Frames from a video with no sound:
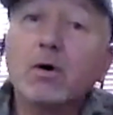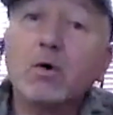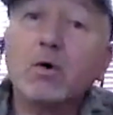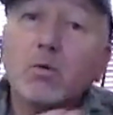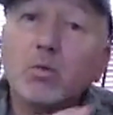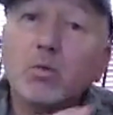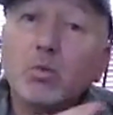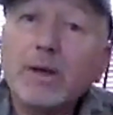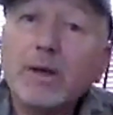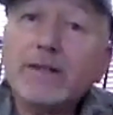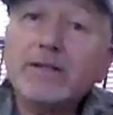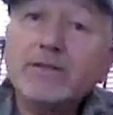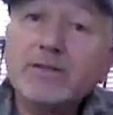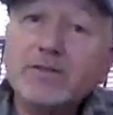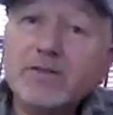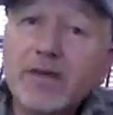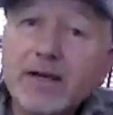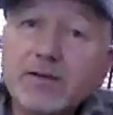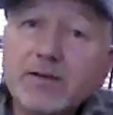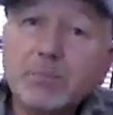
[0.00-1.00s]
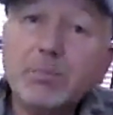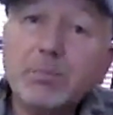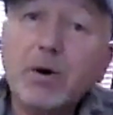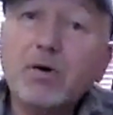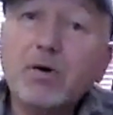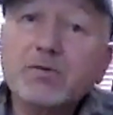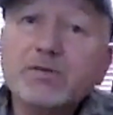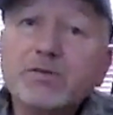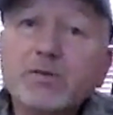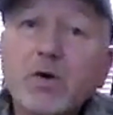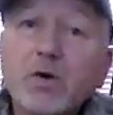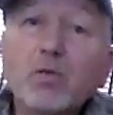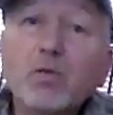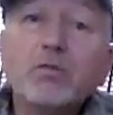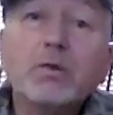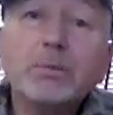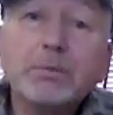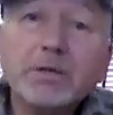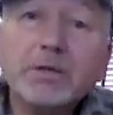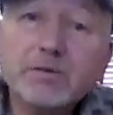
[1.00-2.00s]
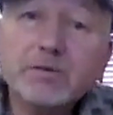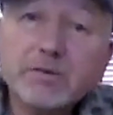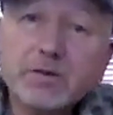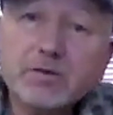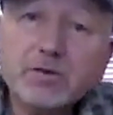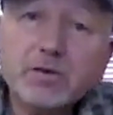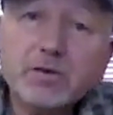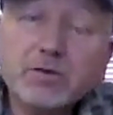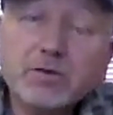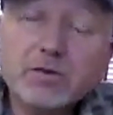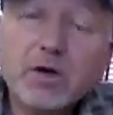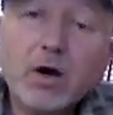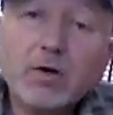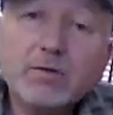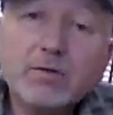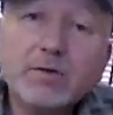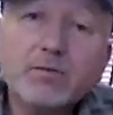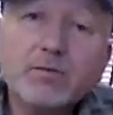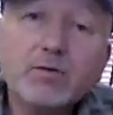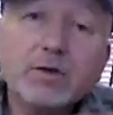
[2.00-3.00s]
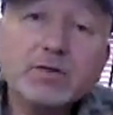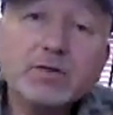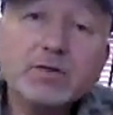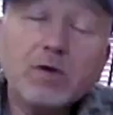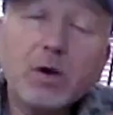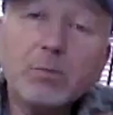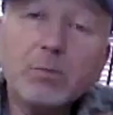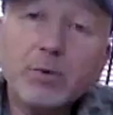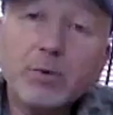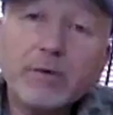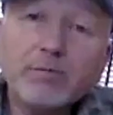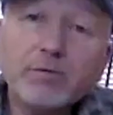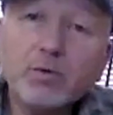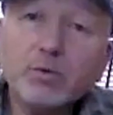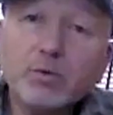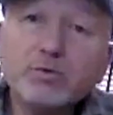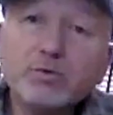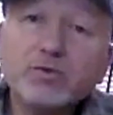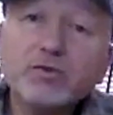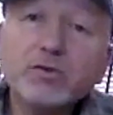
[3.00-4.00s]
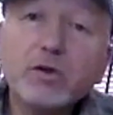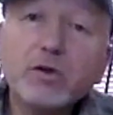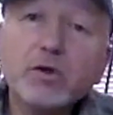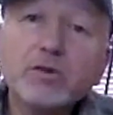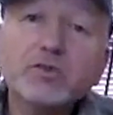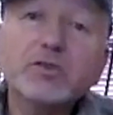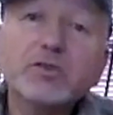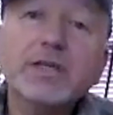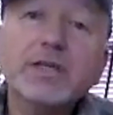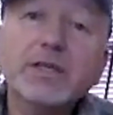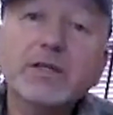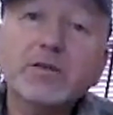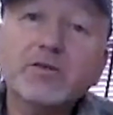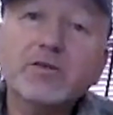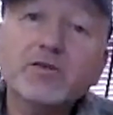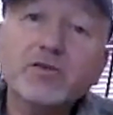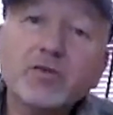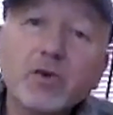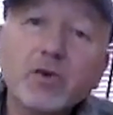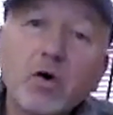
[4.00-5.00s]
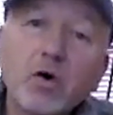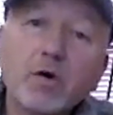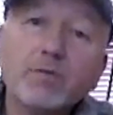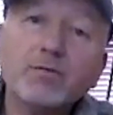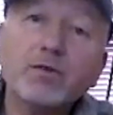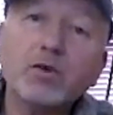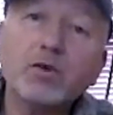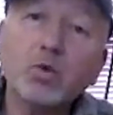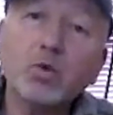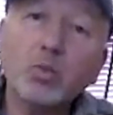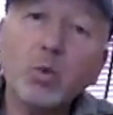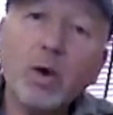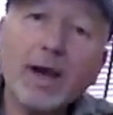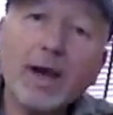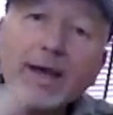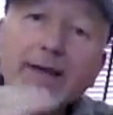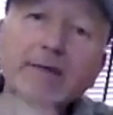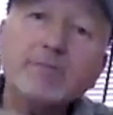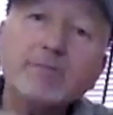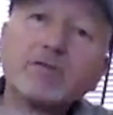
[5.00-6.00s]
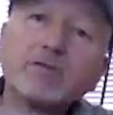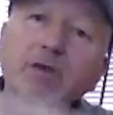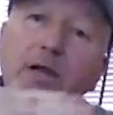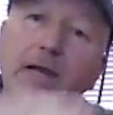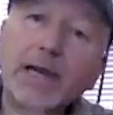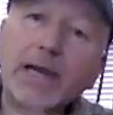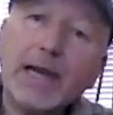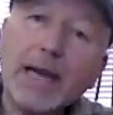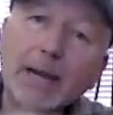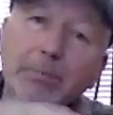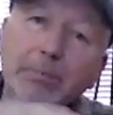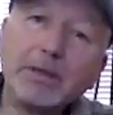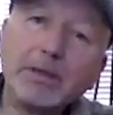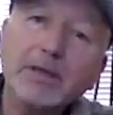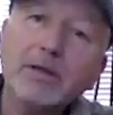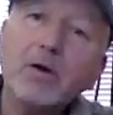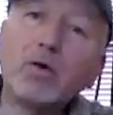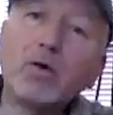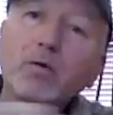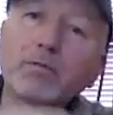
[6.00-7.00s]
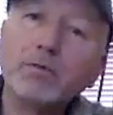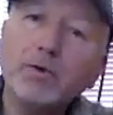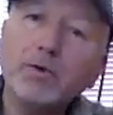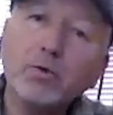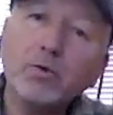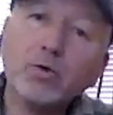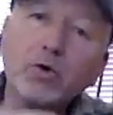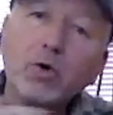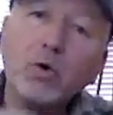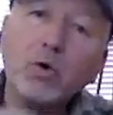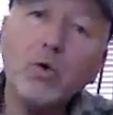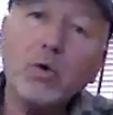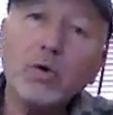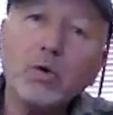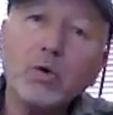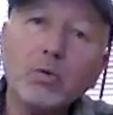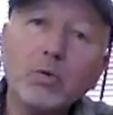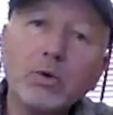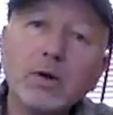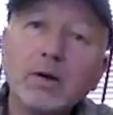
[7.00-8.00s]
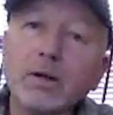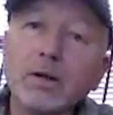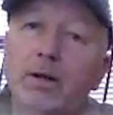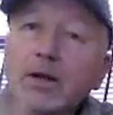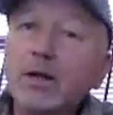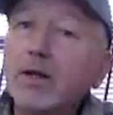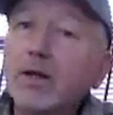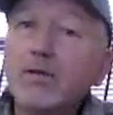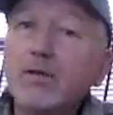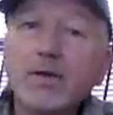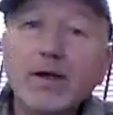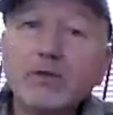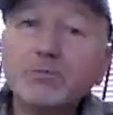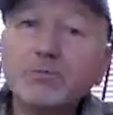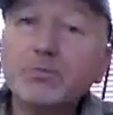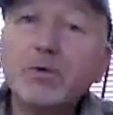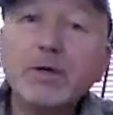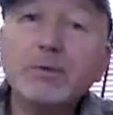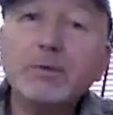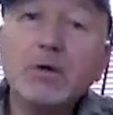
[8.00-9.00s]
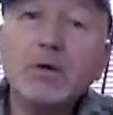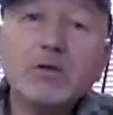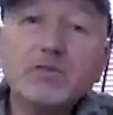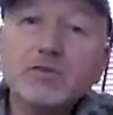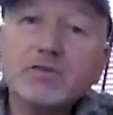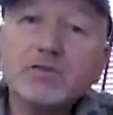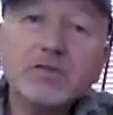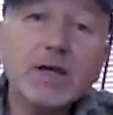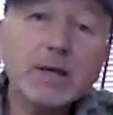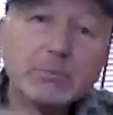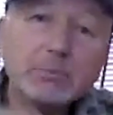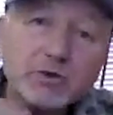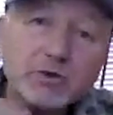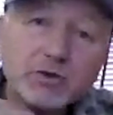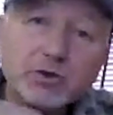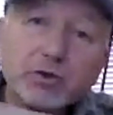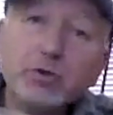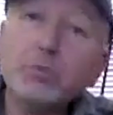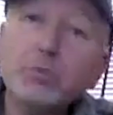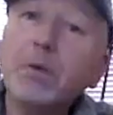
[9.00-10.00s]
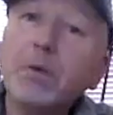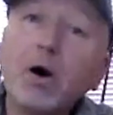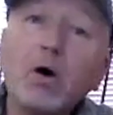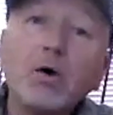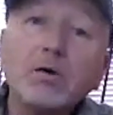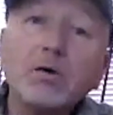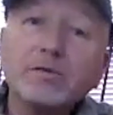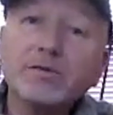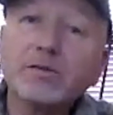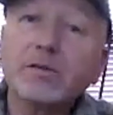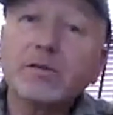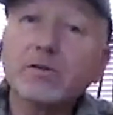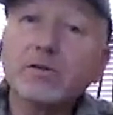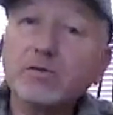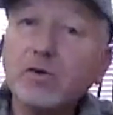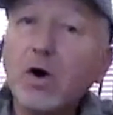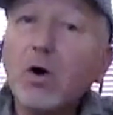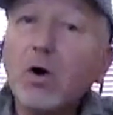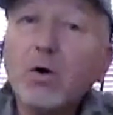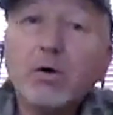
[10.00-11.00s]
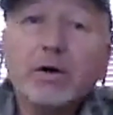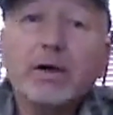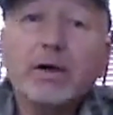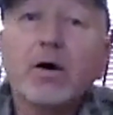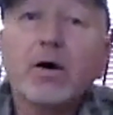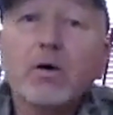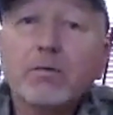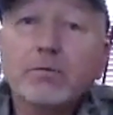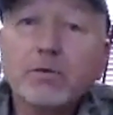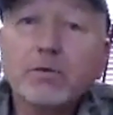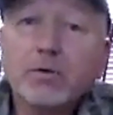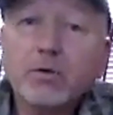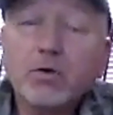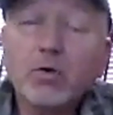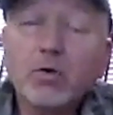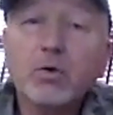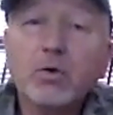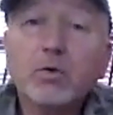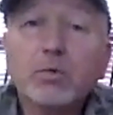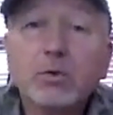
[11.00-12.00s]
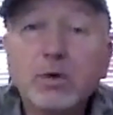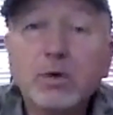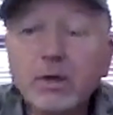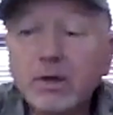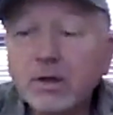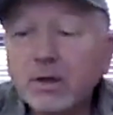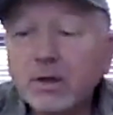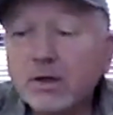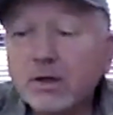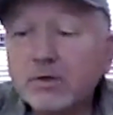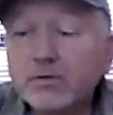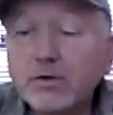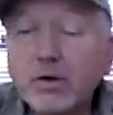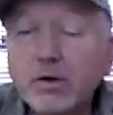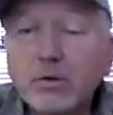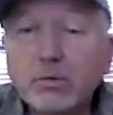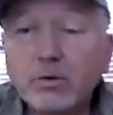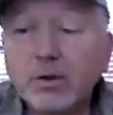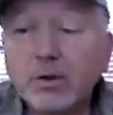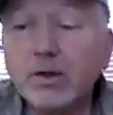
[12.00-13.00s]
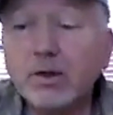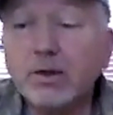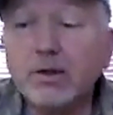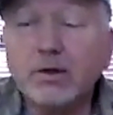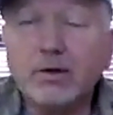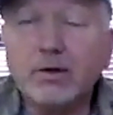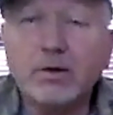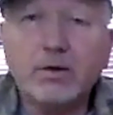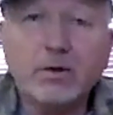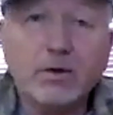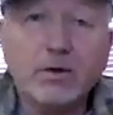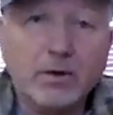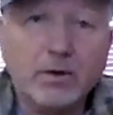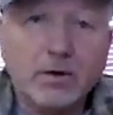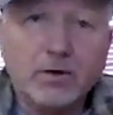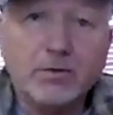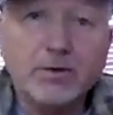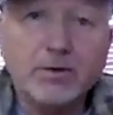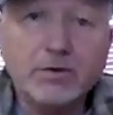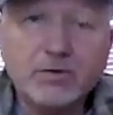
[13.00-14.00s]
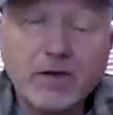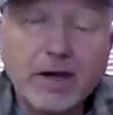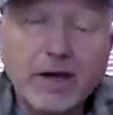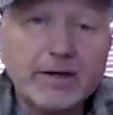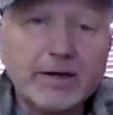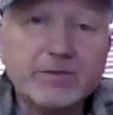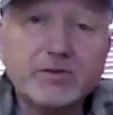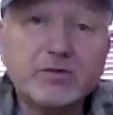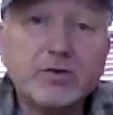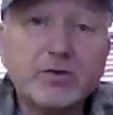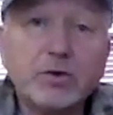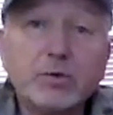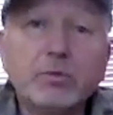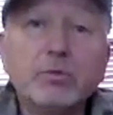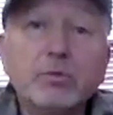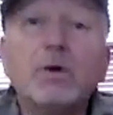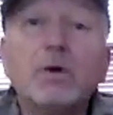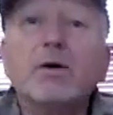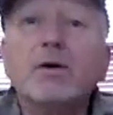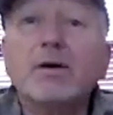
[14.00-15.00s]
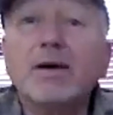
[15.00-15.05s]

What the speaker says: when the detector passes over it because it's conductive. For example, if you're searching in the surf and the waves are lapping over your coil, that's pretty much the same as you passing a target over the coil. So the Deus 2